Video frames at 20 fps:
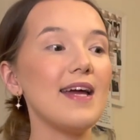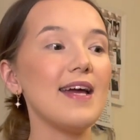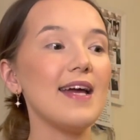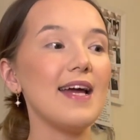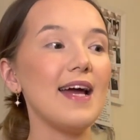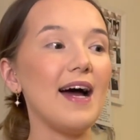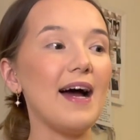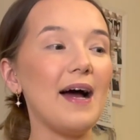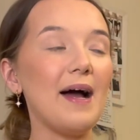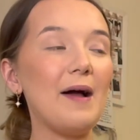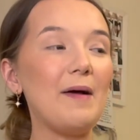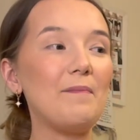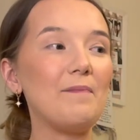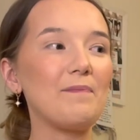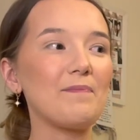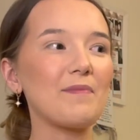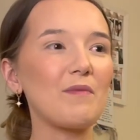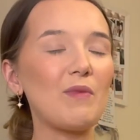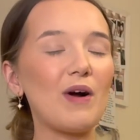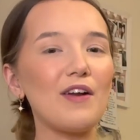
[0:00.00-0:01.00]

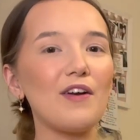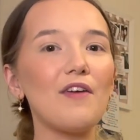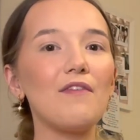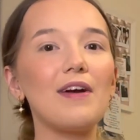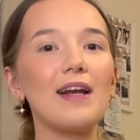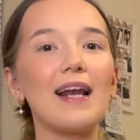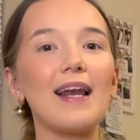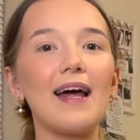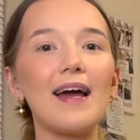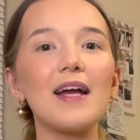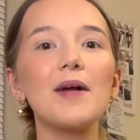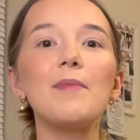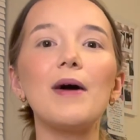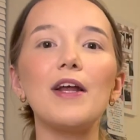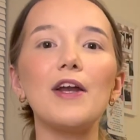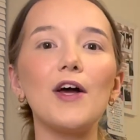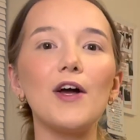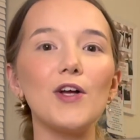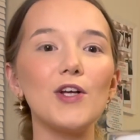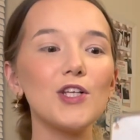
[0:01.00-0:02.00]
well, I don't really like my
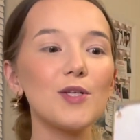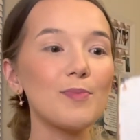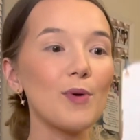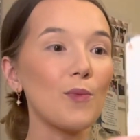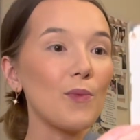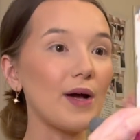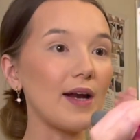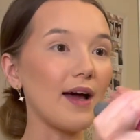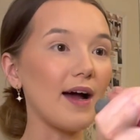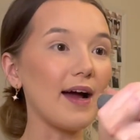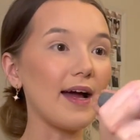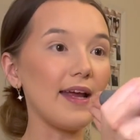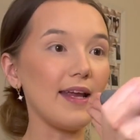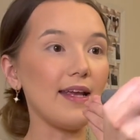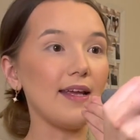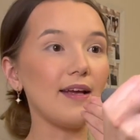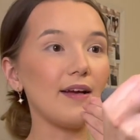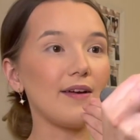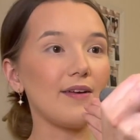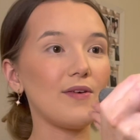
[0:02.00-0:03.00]
nose, but when
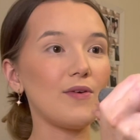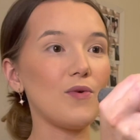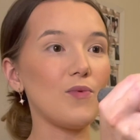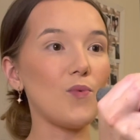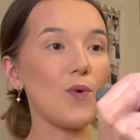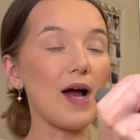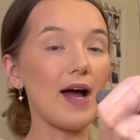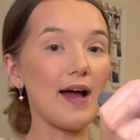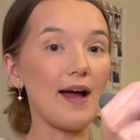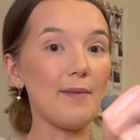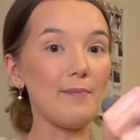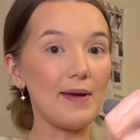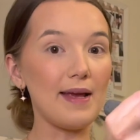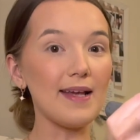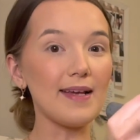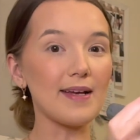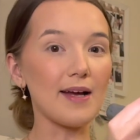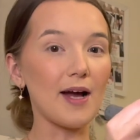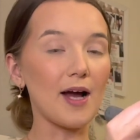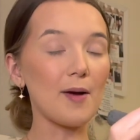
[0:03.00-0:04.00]
I wear
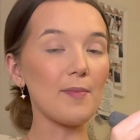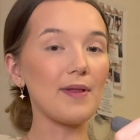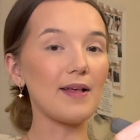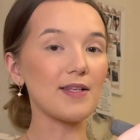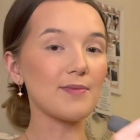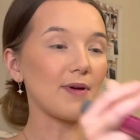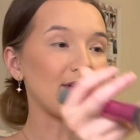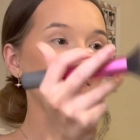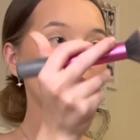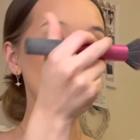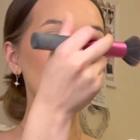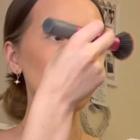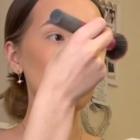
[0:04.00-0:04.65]
makeup, that's my favourite